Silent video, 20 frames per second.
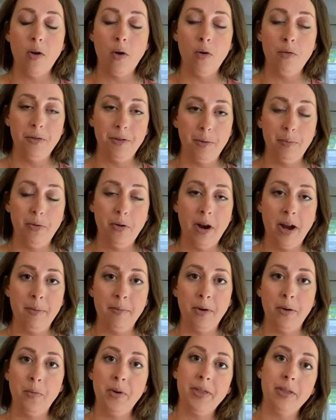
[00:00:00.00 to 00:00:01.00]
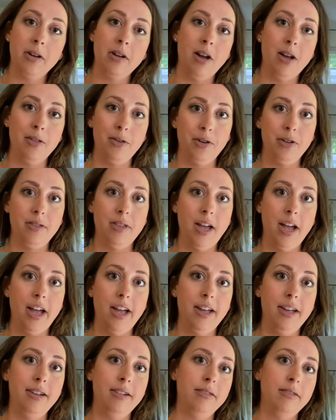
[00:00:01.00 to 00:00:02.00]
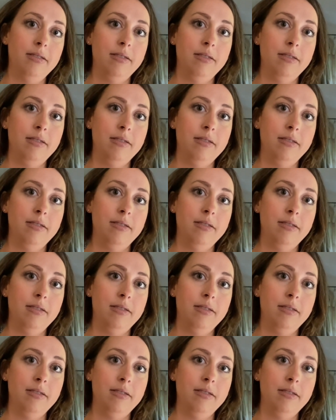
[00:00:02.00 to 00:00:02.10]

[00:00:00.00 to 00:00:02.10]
over the primer with a color that